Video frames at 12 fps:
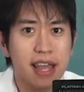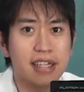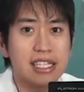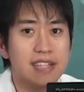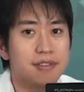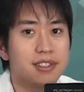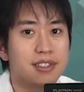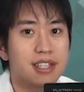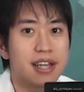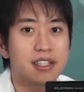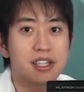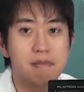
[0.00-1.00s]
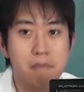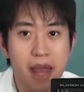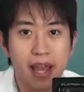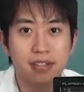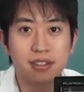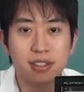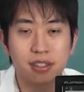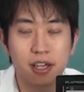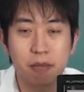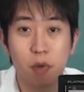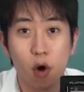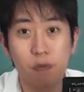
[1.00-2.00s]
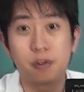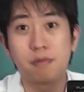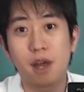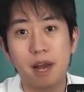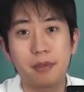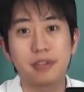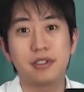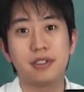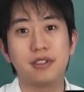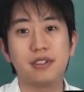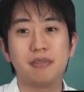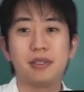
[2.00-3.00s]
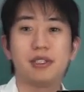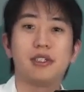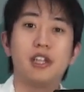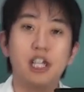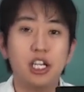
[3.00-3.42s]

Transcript: and even send commands to them over Modbus TCP,